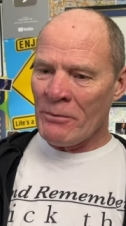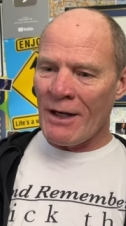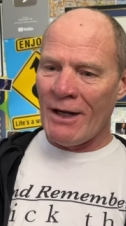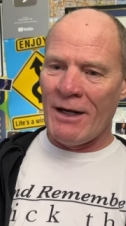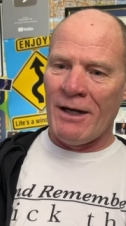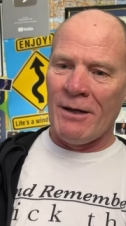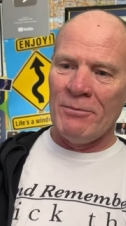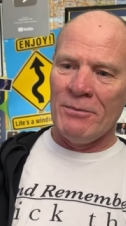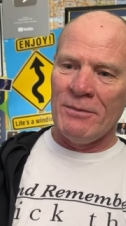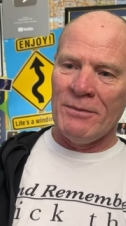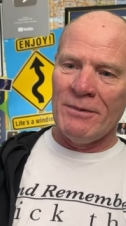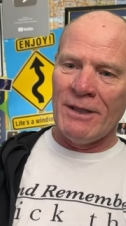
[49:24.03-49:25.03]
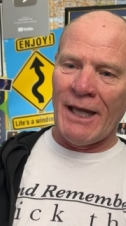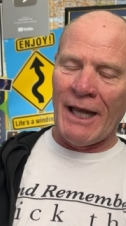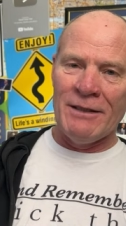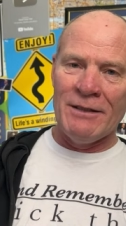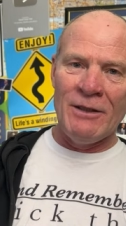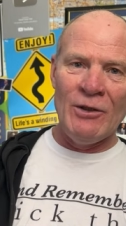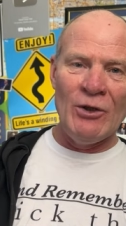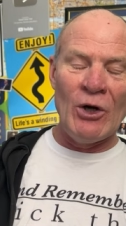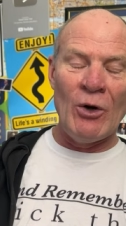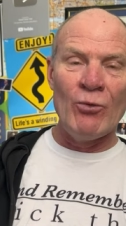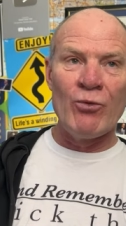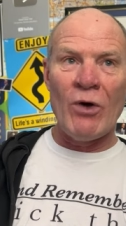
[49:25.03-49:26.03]
Um, and you
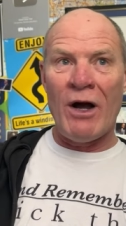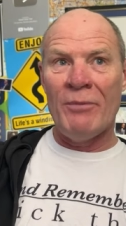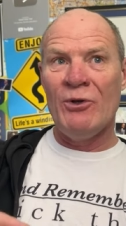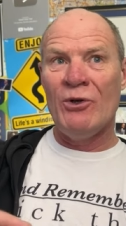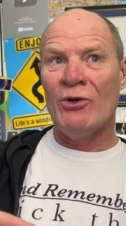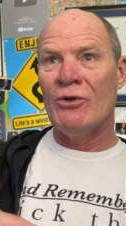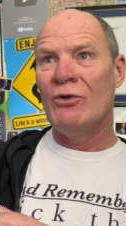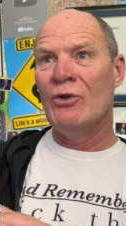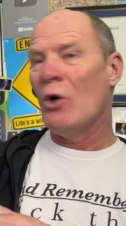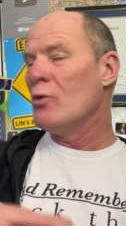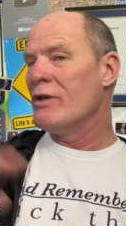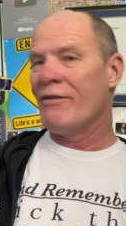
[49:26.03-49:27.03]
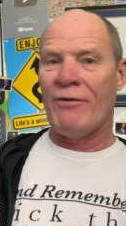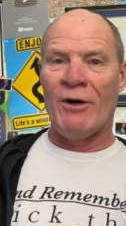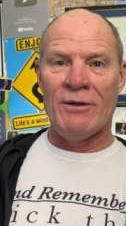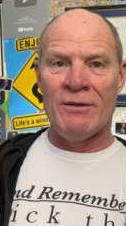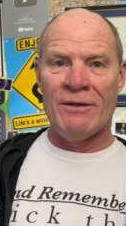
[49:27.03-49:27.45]
know, Rob, you're no different